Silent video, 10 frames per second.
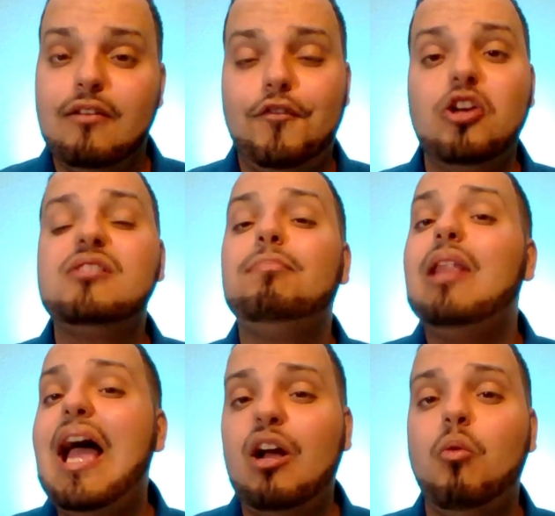the first
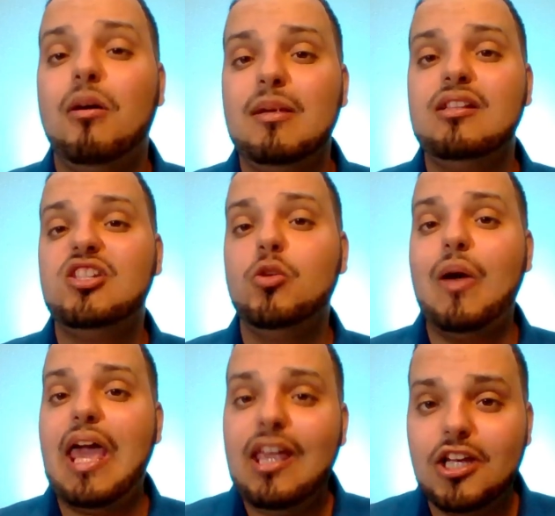black woman
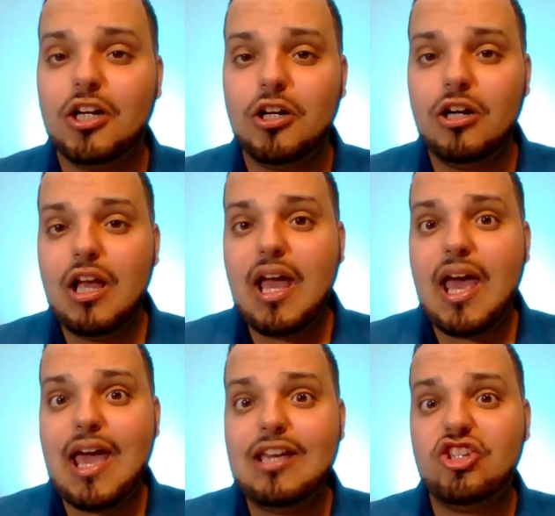to anchor
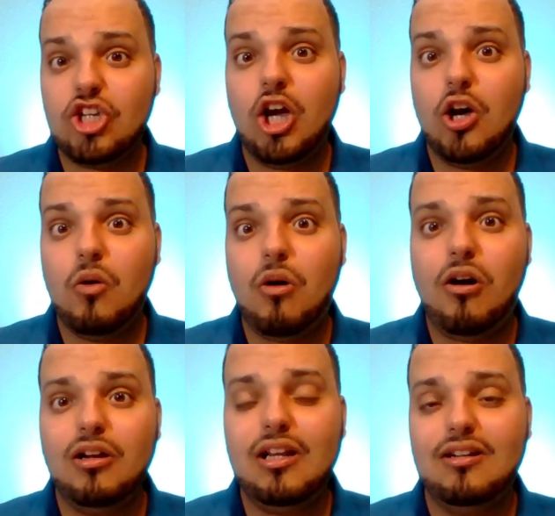a show
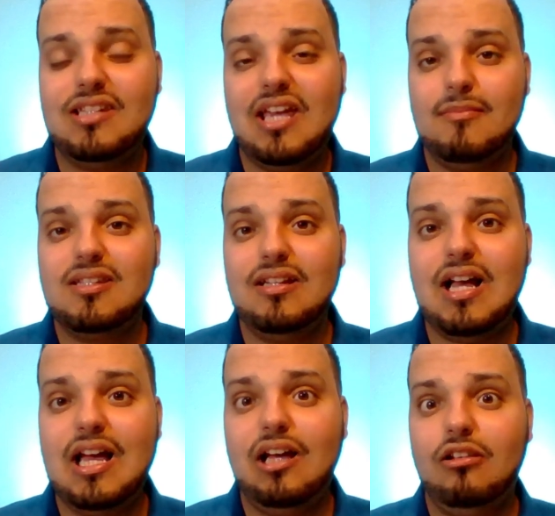on Entertainment
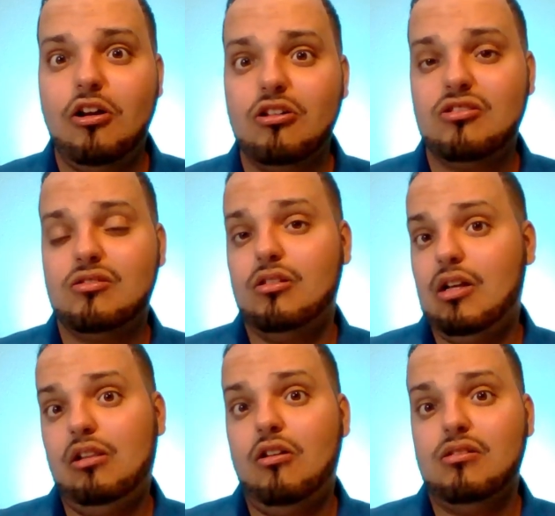Tonight
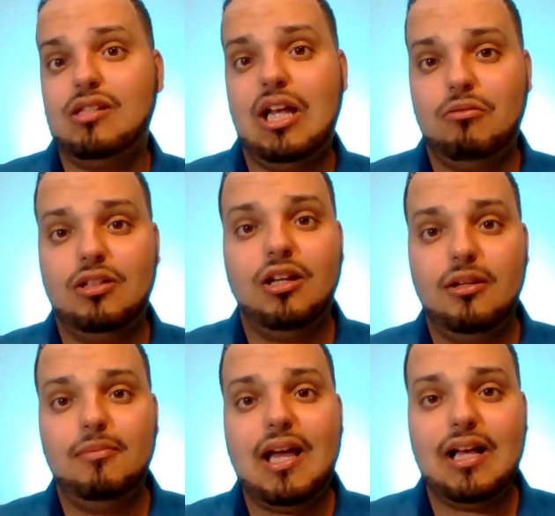alongside with the
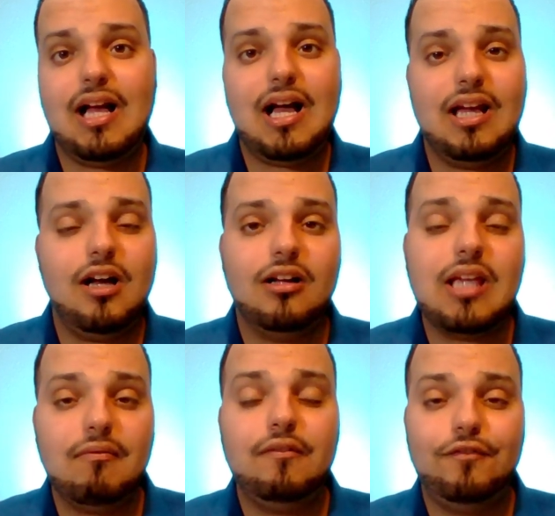other black guy,
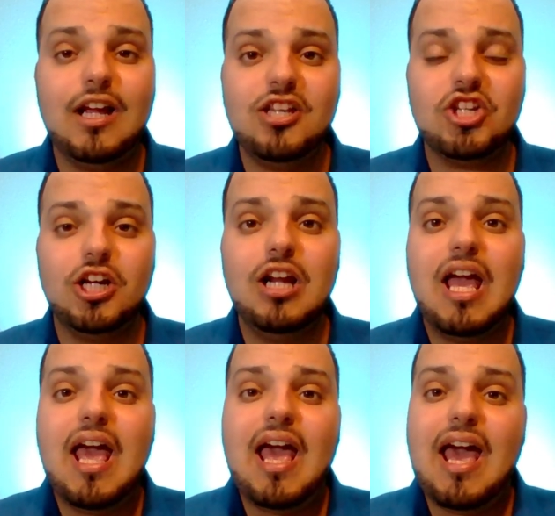Kevin Frazier.
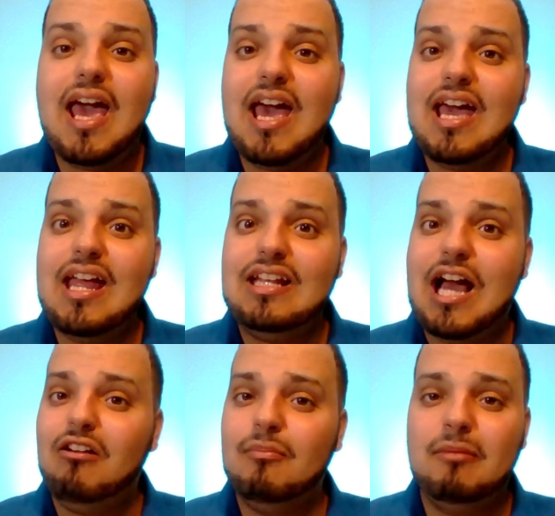And
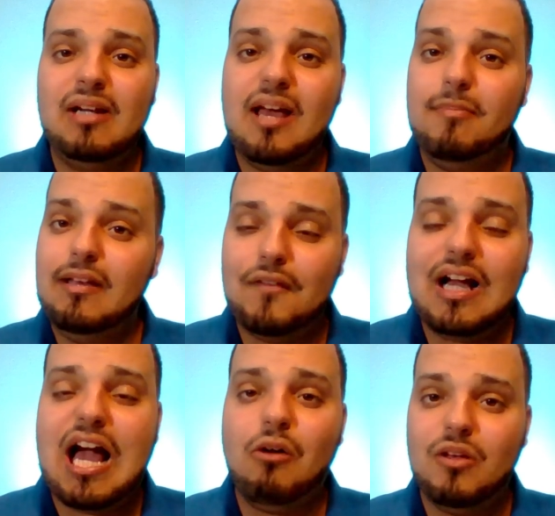y'all remember that beef
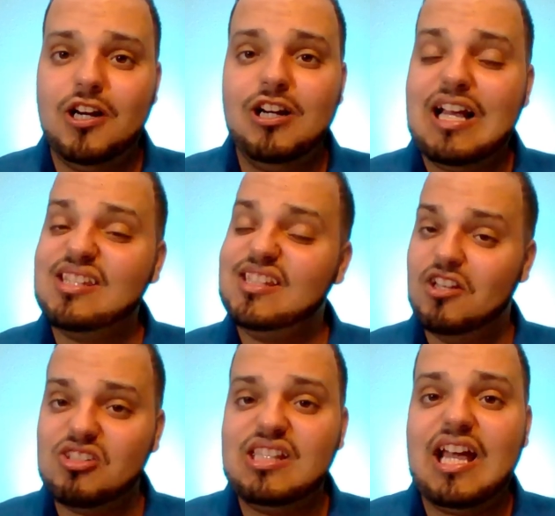I got with her, and I
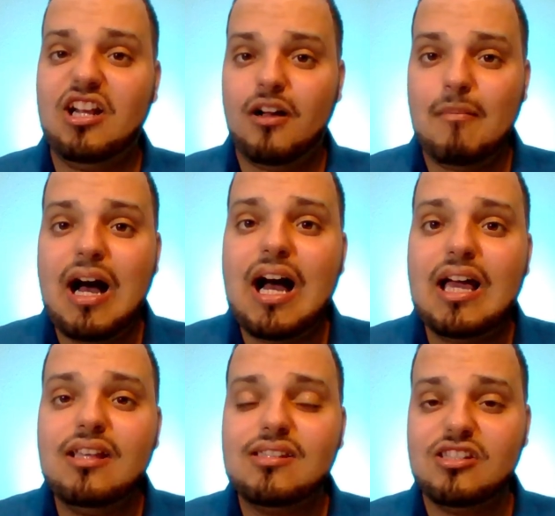still stand on
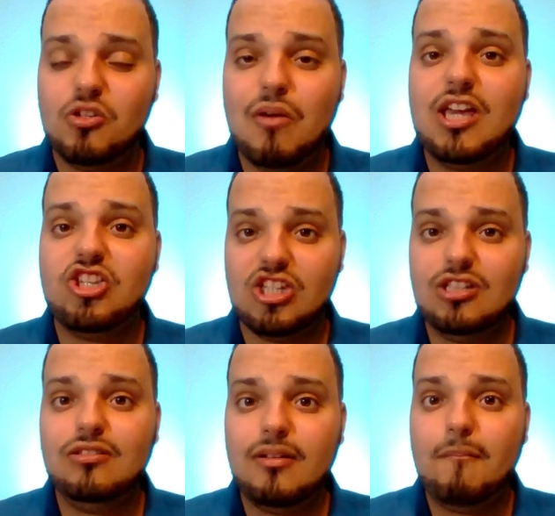my
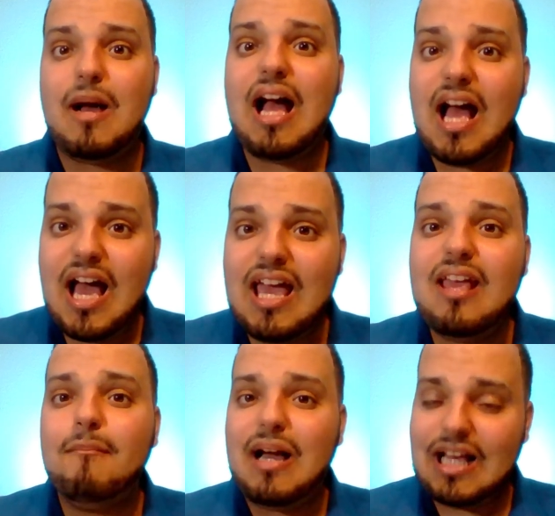situation, my